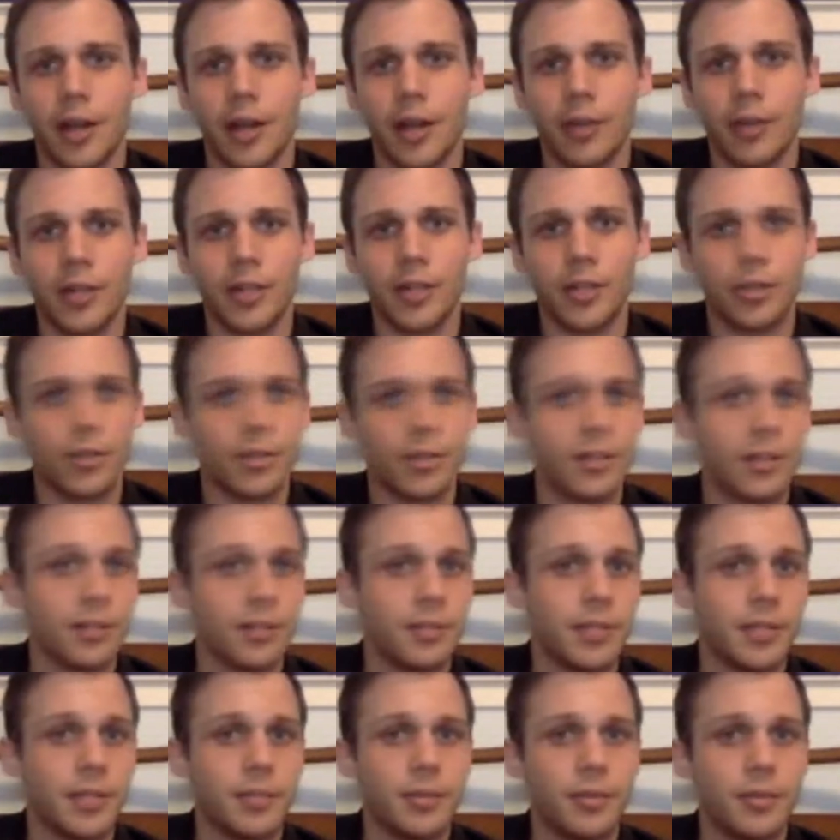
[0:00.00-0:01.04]
How am I
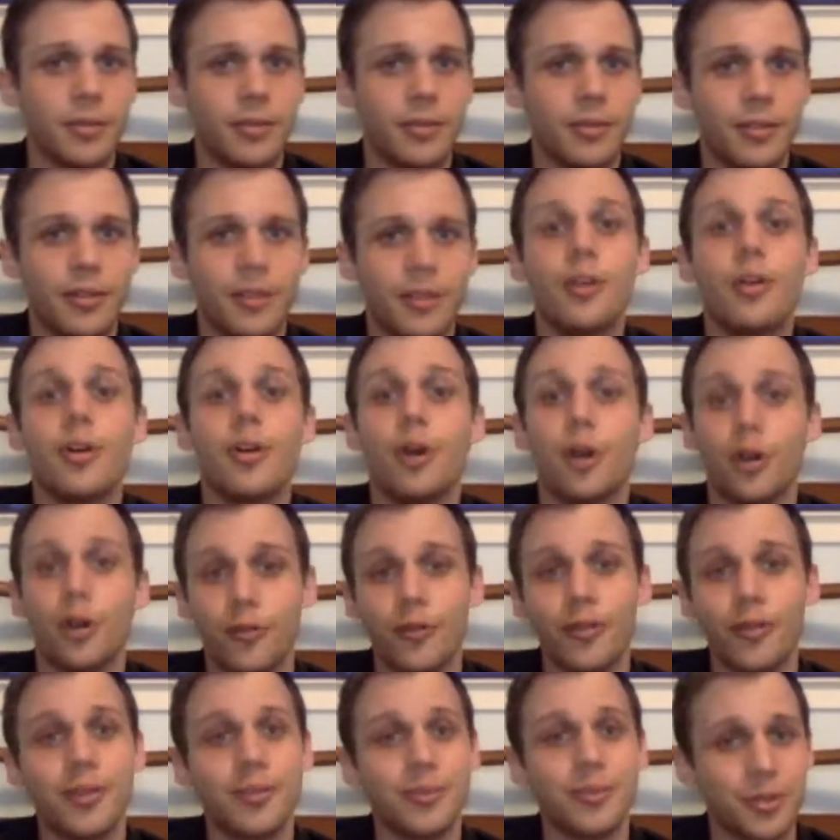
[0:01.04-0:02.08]
treating the people?
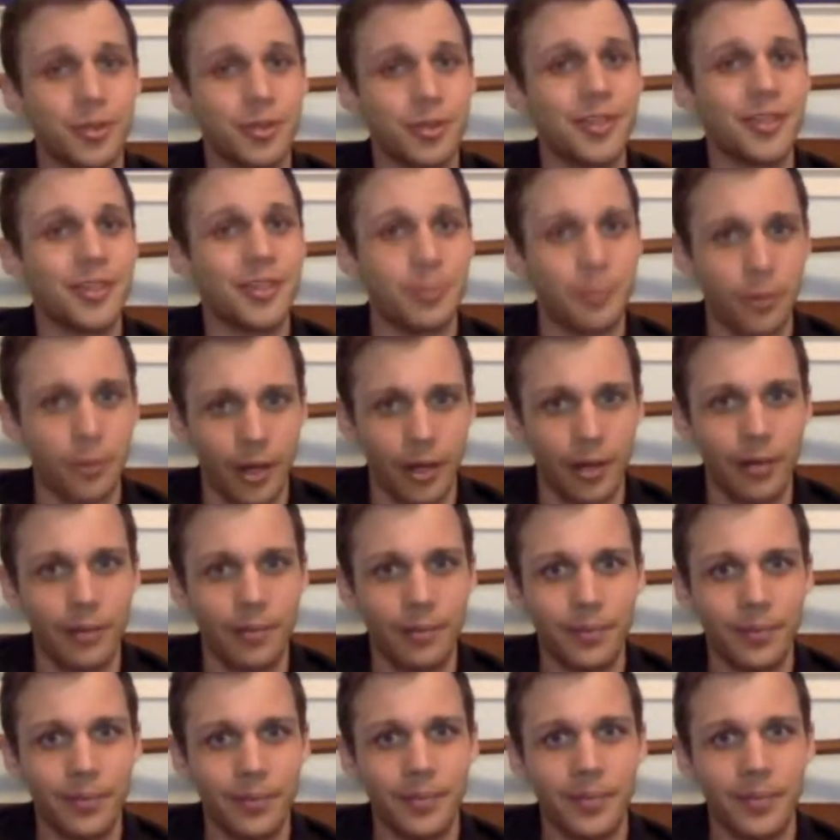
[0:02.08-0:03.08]
Hopefully, I'm treating them well.